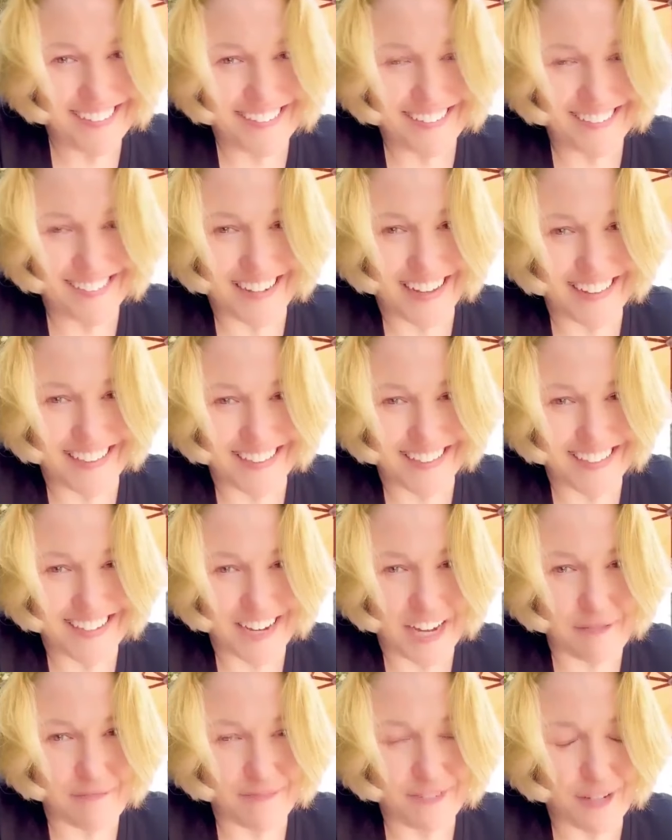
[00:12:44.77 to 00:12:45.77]
not this
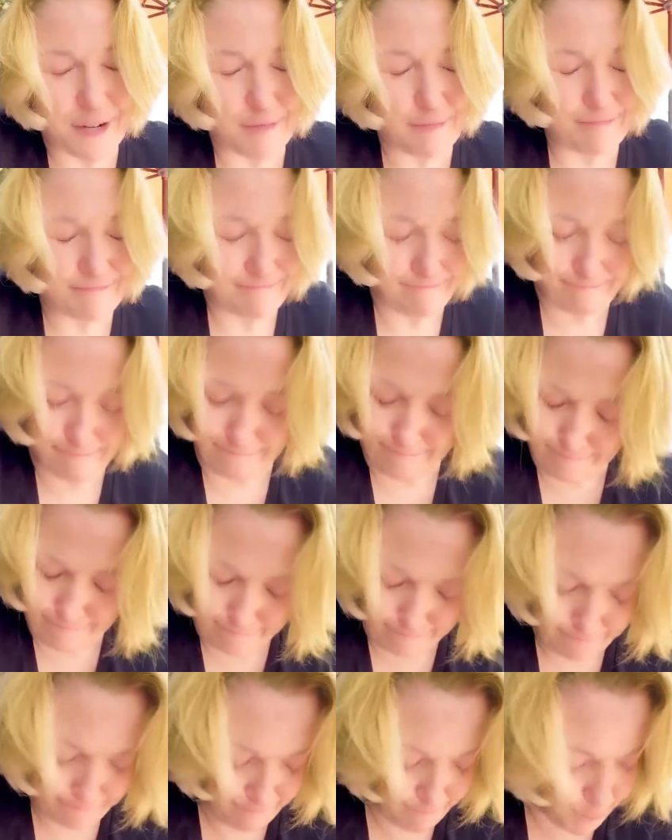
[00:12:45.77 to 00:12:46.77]
time. No,
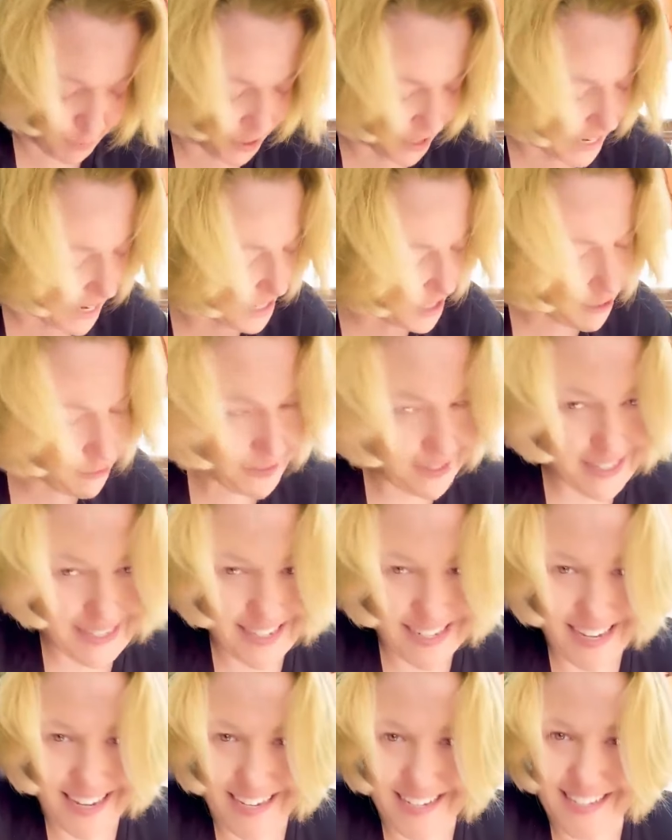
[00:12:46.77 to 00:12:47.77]
we're not doing this,
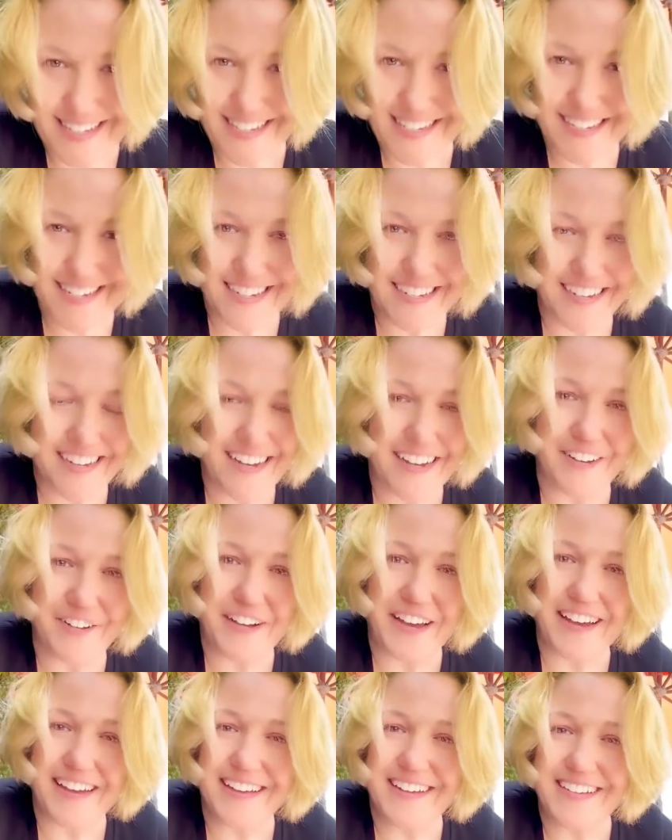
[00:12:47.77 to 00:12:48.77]
kids.
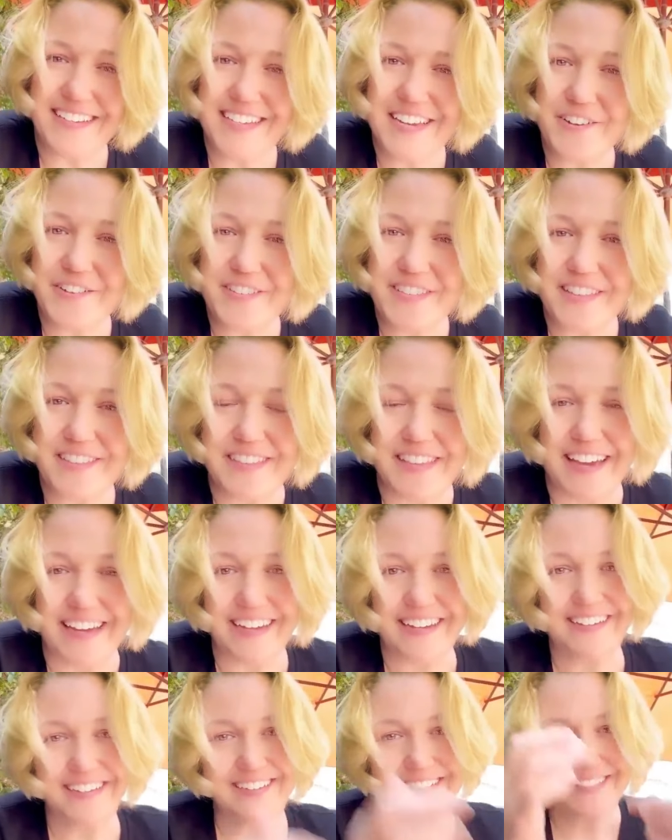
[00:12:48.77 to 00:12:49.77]
Okay, because here's the
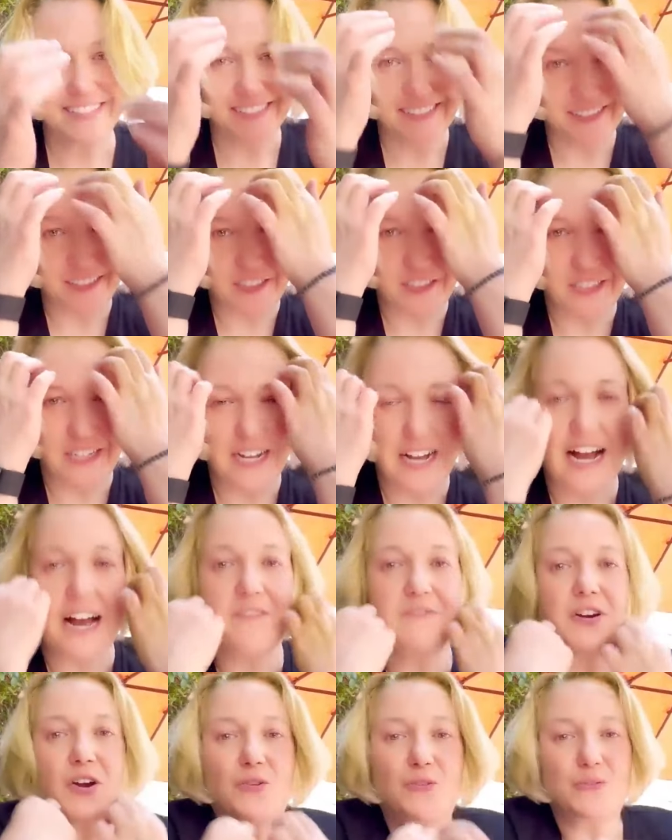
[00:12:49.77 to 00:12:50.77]
thing. I
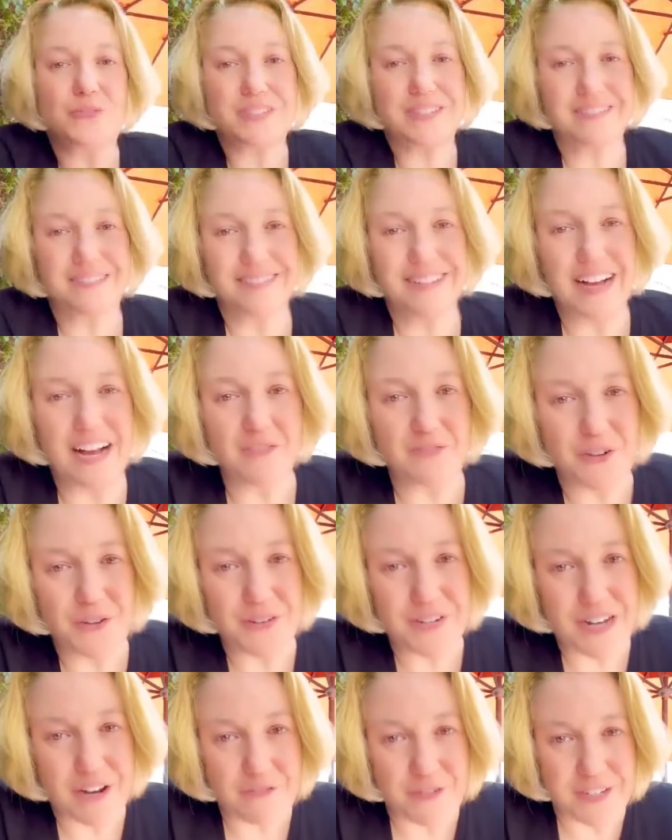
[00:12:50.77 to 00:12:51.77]
vote
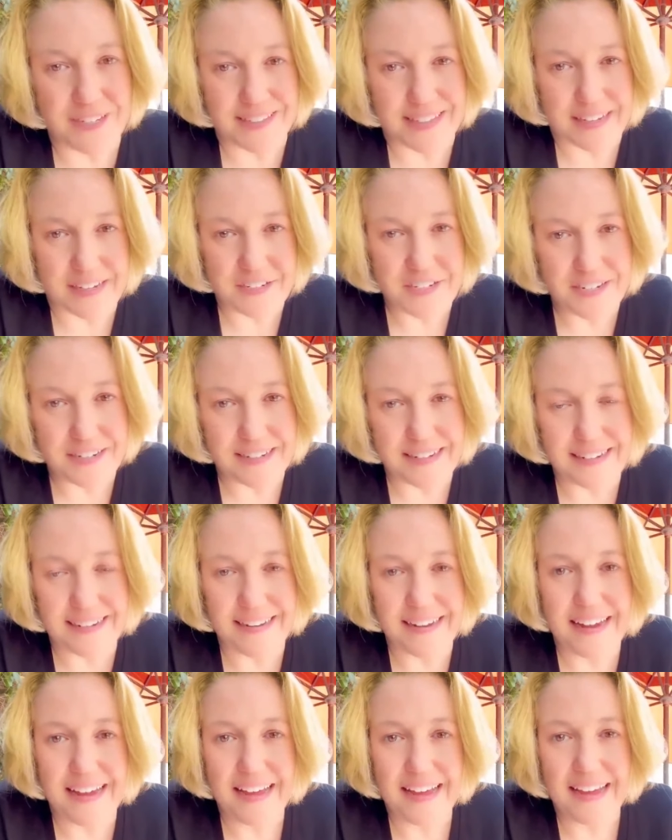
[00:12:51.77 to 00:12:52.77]
in every election,
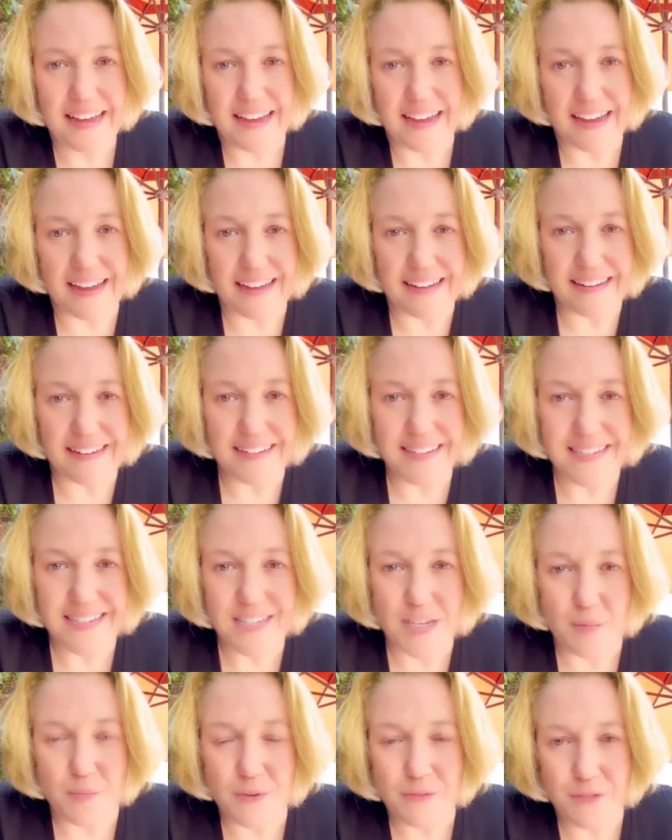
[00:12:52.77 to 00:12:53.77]
and
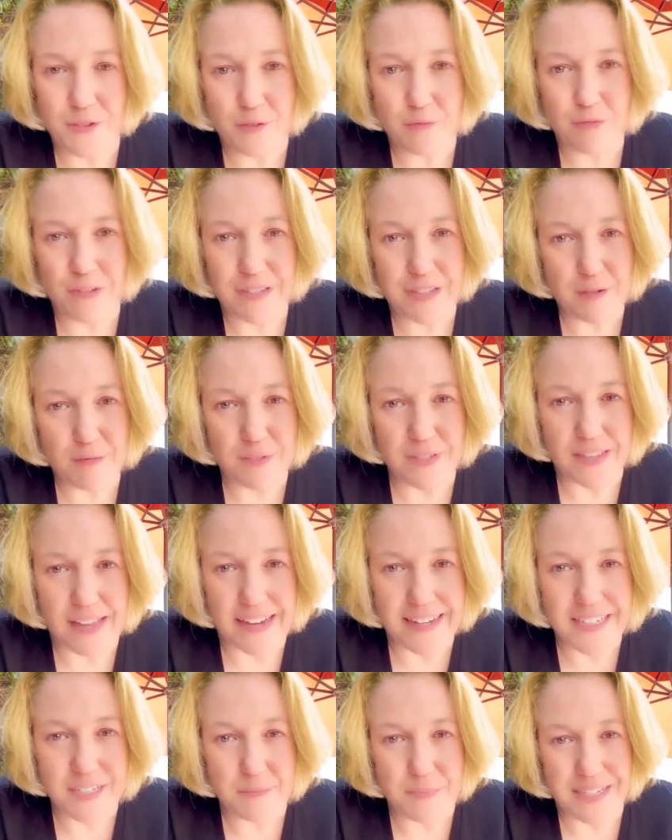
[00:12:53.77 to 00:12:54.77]
some of you really would
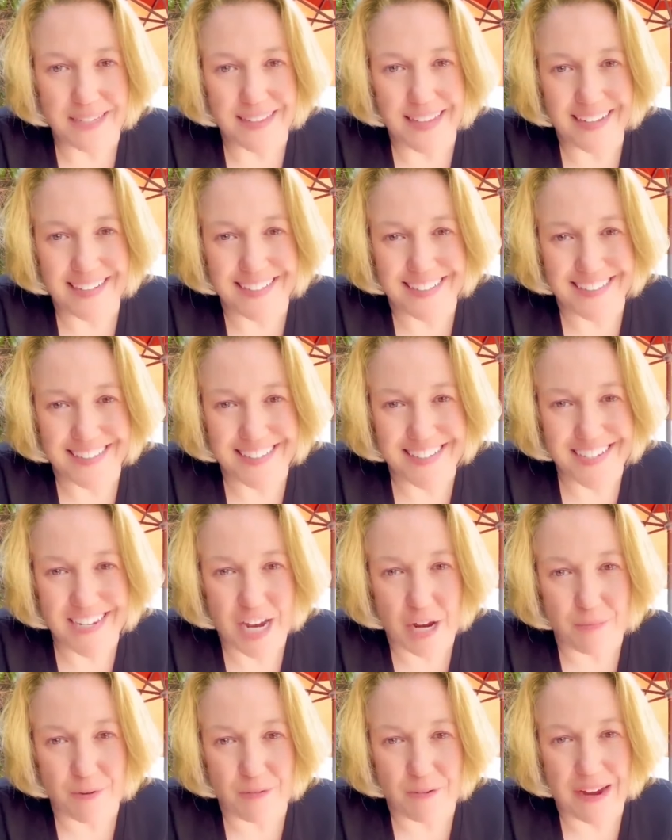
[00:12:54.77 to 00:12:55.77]
like to be elected this
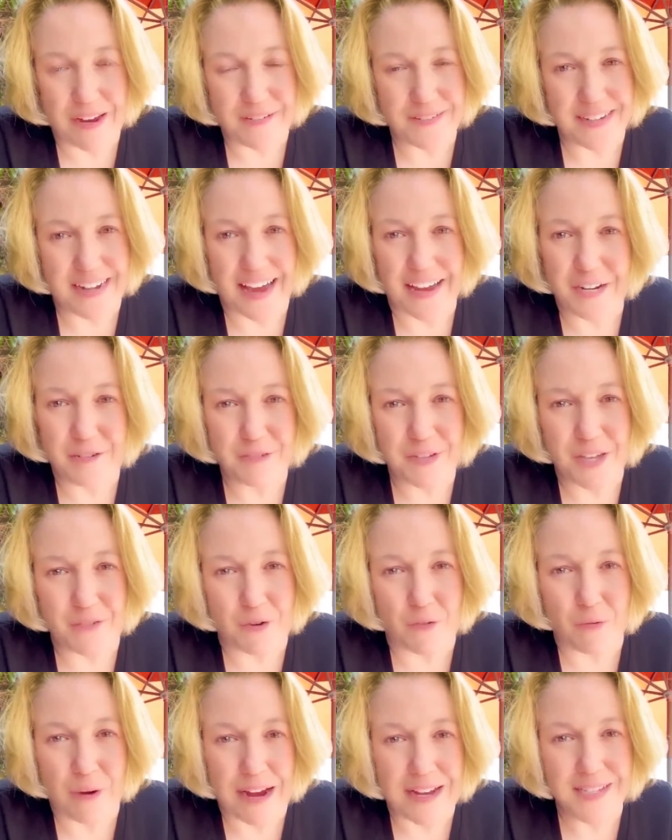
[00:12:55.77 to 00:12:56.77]
time around, and I don't give a
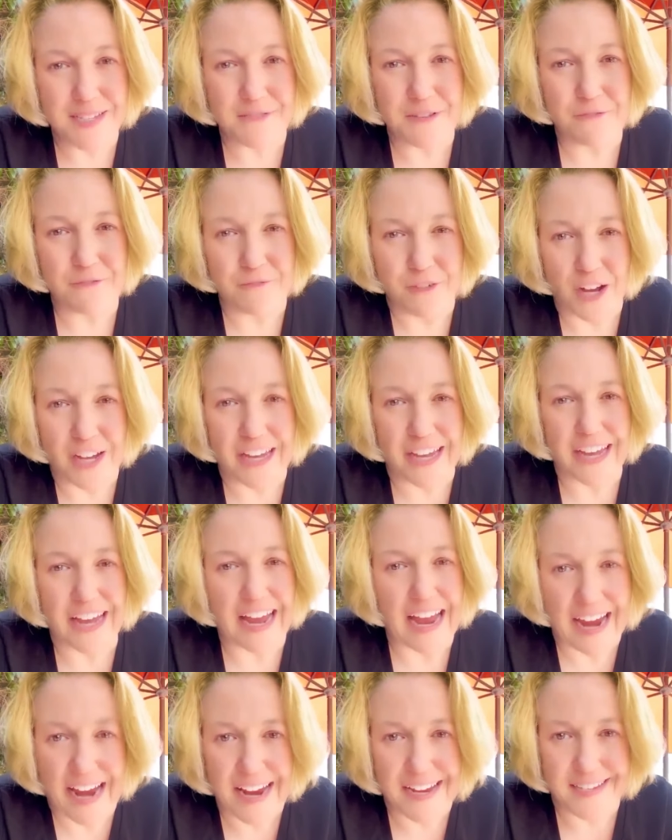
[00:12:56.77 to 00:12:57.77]
rat's fucking
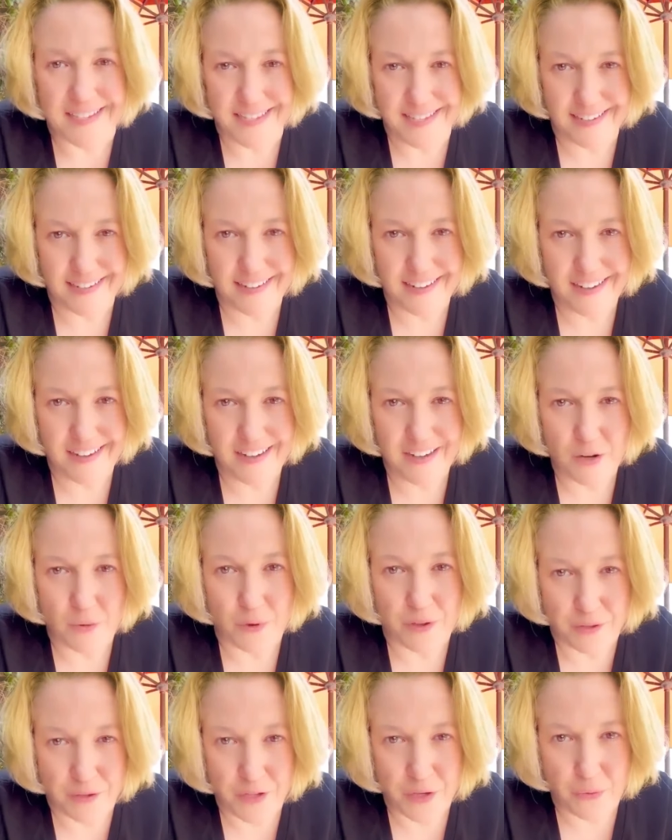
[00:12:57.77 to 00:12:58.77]
ass
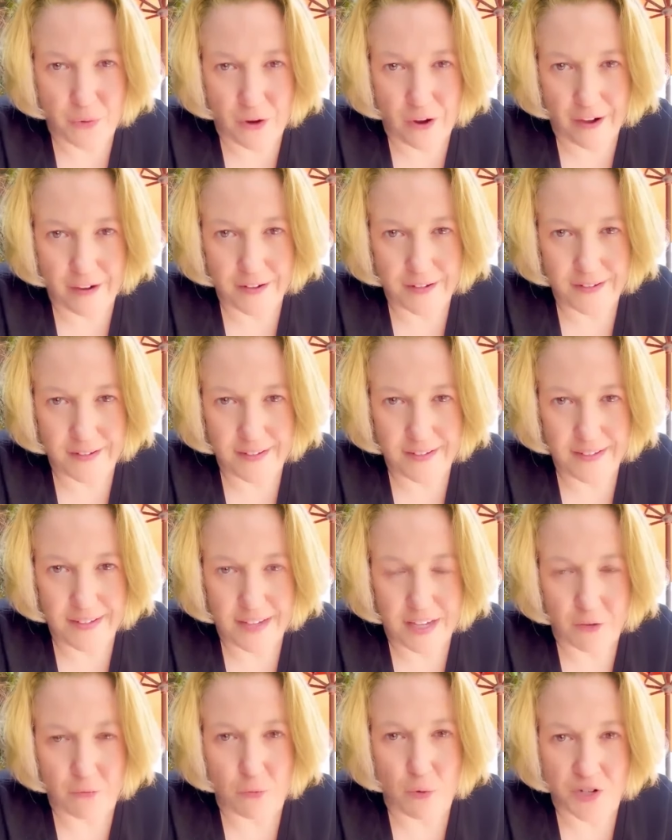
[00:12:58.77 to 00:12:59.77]
whether you are,
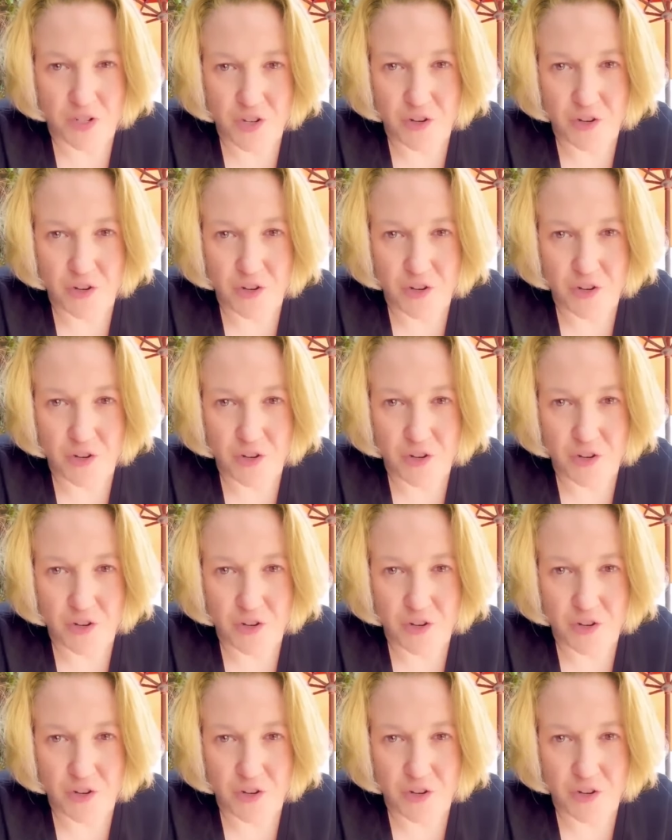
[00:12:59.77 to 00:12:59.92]
if what